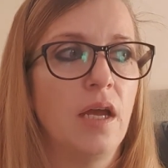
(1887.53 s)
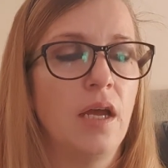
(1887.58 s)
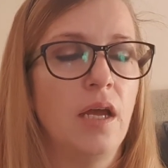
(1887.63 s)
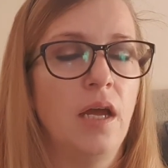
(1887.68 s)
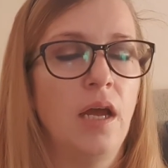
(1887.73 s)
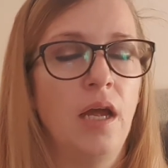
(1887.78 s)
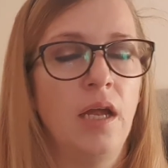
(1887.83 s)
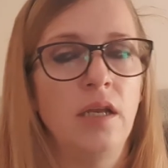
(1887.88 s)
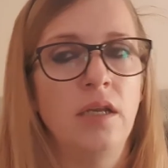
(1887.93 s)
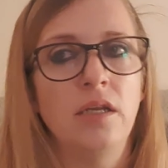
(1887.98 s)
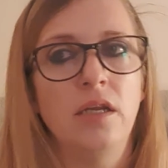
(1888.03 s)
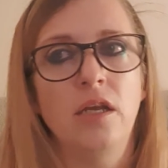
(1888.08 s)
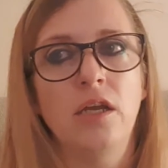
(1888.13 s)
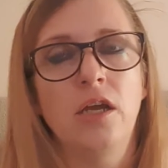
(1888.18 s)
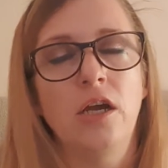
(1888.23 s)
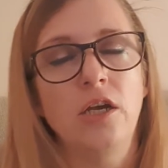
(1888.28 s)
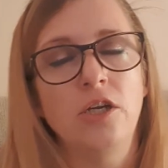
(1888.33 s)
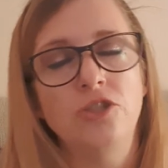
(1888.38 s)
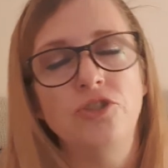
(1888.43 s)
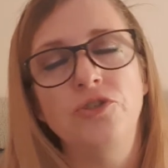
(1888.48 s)
And
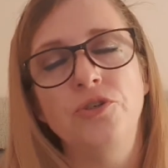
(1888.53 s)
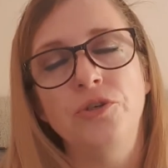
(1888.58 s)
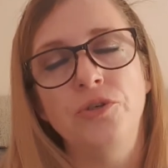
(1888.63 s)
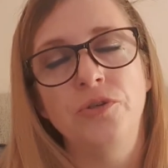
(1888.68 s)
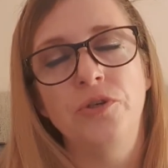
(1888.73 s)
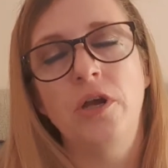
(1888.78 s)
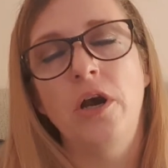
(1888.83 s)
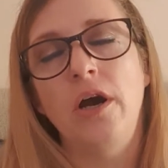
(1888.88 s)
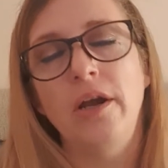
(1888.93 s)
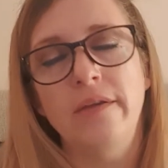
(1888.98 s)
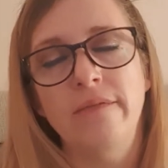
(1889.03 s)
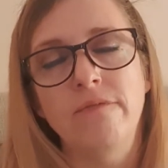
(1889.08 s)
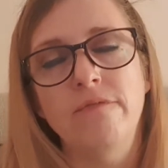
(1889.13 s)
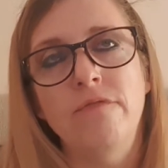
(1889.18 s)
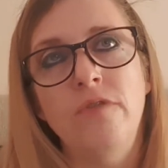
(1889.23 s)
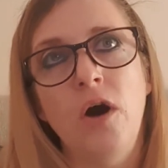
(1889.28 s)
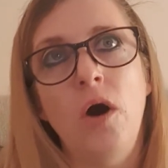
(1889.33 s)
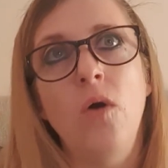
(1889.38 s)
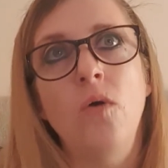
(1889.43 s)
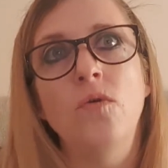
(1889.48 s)
Gertrude got
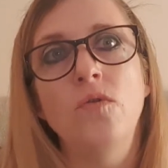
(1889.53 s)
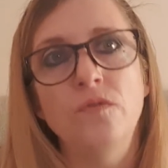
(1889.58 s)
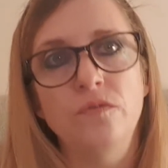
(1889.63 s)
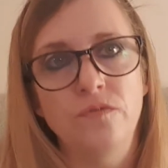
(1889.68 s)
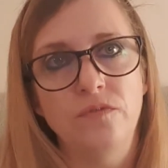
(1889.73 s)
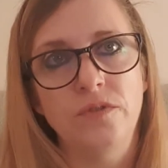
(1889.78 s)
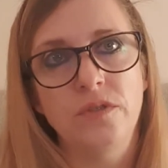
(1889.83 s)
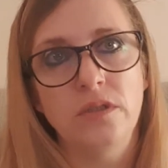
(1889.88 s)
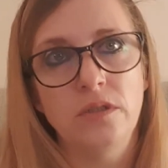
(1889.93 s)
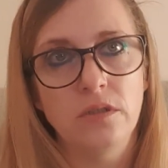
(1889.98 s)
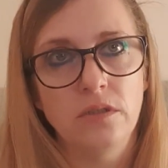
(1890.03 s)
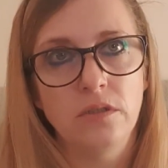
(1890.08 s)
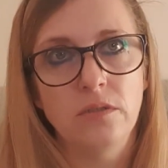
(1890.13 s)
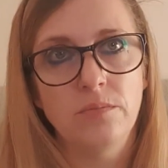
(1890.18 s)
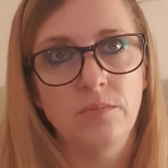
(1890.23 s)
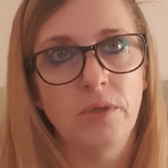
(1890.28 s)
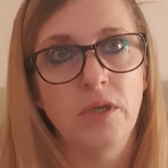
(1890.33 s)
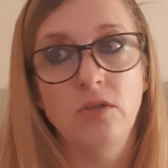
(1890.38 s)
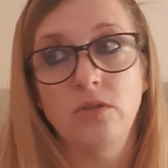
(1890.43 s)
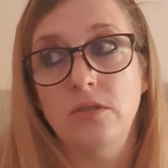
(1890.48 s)
involved
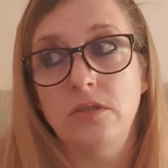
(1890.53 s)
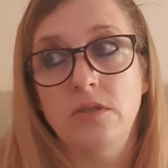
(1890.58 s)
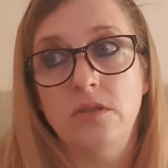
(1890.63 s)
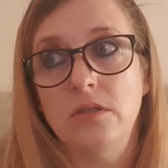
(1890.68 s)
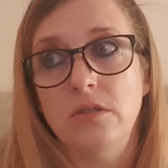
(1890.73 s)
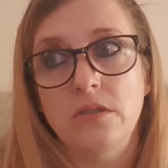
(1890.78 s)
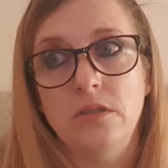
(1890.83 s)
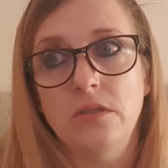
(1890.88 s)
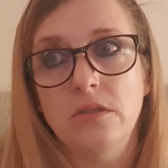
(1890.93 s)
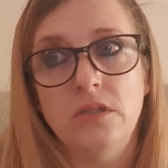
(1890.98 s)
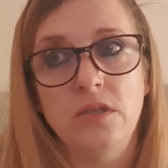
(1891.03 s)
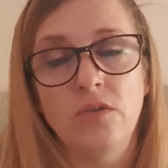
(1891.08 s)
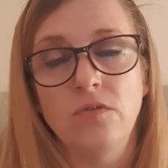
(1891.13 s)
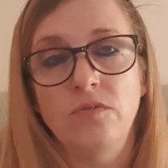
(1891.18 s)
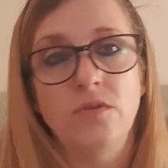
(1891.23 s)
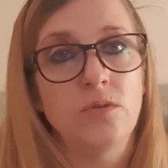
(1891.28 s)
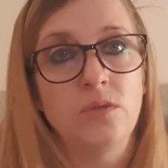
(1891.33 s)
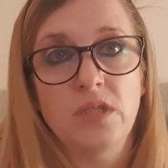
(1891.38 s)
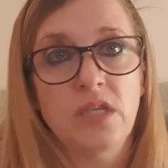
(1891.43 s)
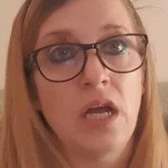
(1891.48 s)
because
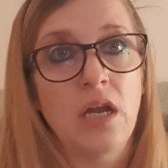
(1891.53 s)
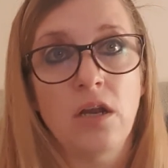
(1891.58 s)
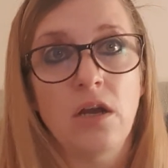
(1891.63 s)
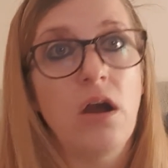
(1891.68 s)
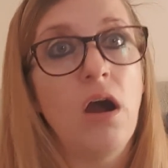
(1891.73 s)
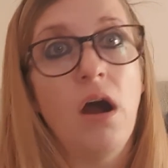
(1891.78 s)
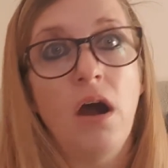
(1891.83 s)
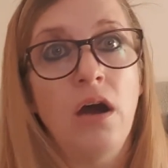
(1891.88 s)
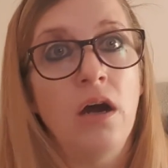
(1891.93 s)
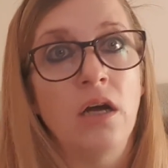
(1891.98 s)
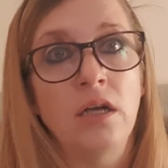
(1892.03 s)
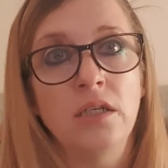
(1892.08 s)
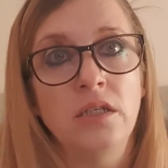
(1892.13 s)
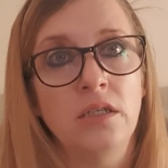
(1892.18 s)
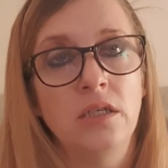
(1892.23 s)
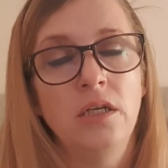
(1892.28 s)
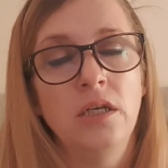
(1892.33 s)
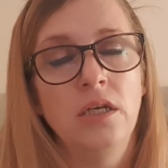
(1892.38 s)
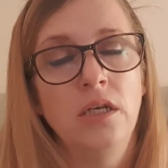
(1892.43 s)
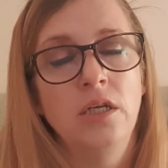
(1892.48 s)
Sylvia was saying I can't.
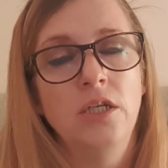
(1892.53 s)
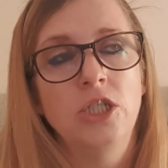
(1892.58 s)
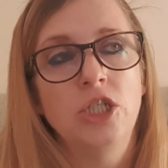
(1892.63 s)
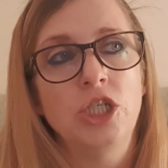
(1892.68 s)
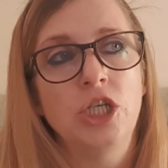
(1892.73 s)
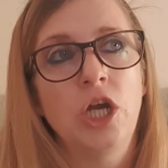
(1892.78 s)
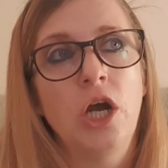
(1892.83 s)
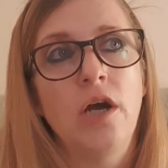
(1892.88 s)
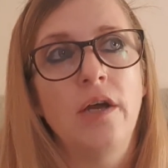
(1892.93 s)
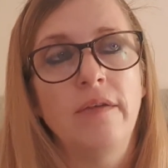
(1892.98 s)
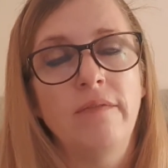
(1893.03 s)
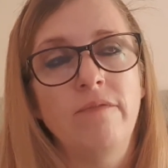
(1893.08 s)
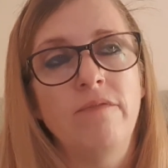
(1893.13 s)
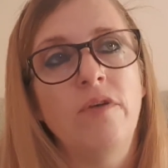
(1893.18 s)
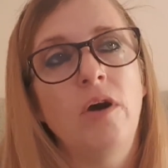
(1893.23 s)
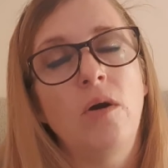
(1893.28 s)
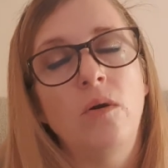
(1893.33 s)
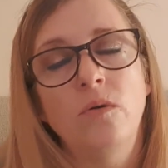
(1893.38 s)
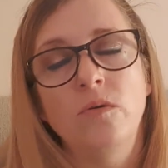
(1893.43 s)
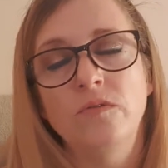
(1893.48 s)
She got
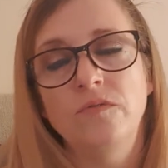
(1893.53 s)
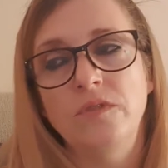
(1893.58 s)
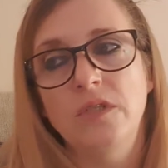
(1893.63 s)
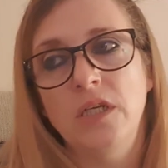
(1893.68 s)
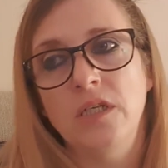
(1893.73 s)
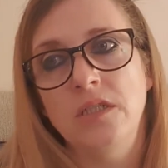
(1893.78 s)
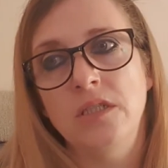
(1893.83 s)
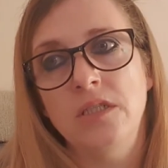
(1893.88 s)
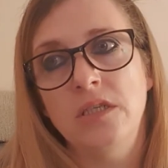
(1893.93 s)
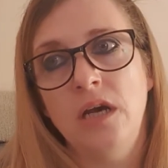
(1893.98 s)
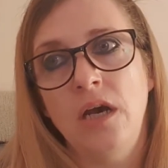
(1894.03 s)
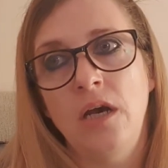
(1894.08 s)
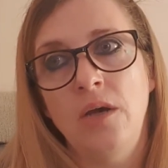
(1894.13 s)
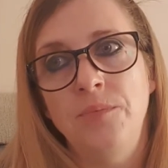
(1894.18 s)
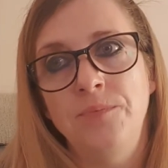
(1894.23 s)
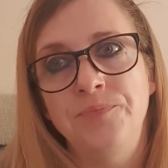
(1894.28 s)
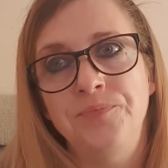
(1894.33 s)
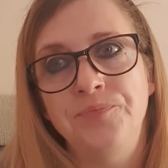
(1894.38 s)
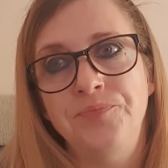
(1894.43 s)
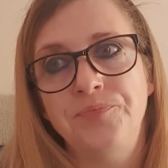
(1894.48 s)
involved
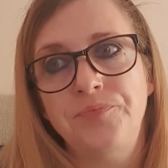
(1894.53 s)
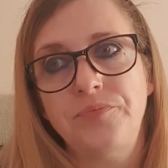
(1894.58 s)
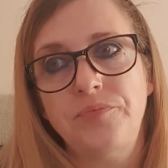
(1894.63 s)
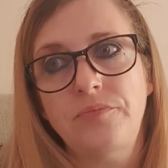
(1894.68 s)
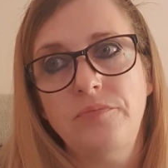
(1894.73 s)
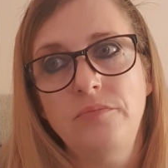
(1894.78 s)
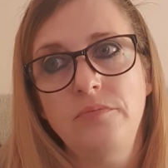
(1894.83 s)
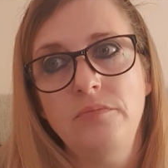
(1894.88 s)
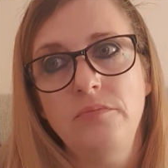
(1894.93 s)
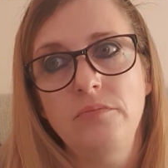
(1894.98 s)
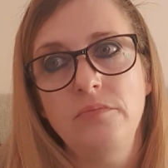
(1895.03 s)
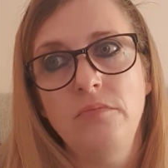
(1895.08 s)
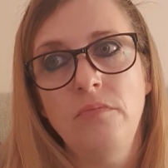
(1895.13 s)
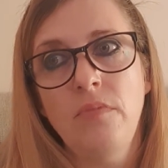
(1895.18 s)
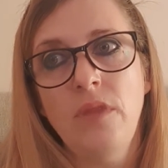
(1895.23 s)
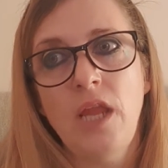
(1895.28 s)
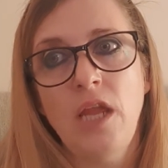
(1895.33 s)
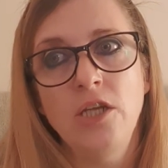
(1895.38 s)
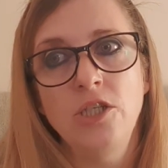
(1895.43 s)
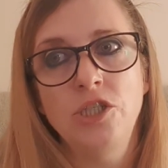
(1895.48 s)
and
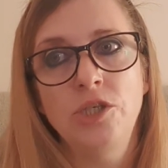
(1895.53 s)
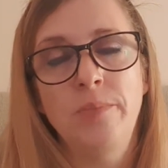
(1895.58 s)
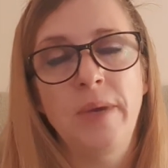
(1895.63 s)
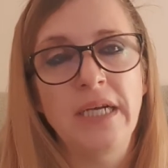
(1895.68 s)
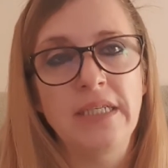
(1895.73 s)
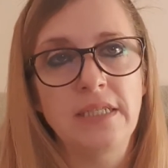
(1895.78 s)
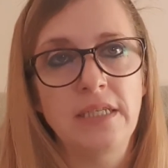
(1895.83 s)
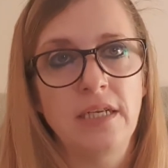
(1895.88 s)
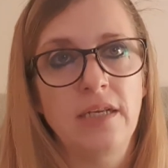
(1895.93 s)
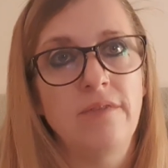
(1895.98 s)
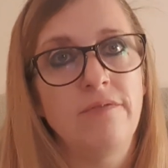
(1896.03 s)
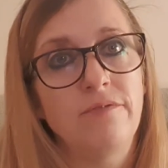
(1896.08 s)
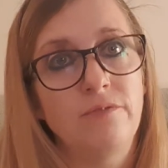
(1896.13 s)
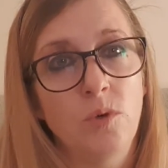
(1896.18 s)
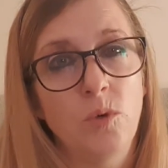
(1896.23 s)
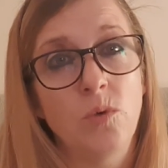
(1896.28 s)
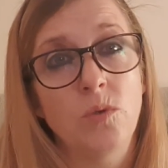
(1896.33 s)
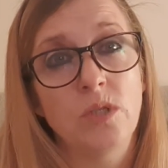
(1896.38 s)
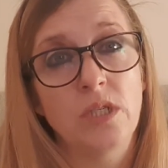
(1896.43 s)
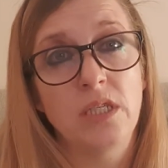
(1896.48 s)
she basically
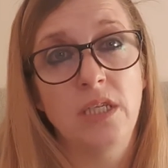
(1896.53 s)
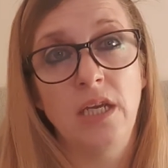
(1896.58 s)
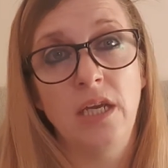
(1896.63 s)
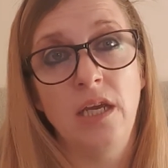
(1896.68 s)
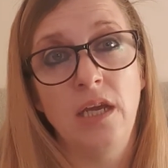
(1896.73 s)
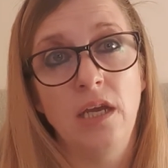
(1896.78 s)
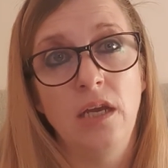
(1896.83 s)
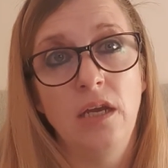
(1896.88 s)
forced it,